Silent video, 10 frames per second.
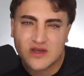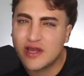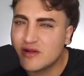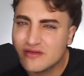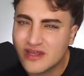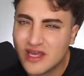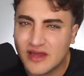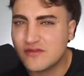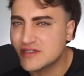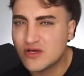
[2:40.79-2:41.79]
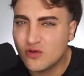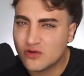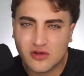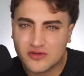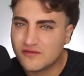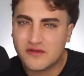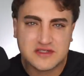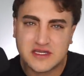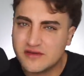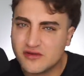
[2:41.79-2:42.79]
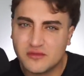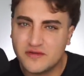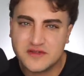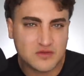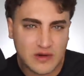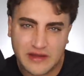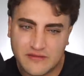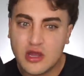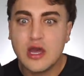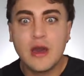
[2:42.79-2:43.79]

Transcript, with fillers: so I don't like I've never seen Golden Girls, I've never seen any of her movies, whatever.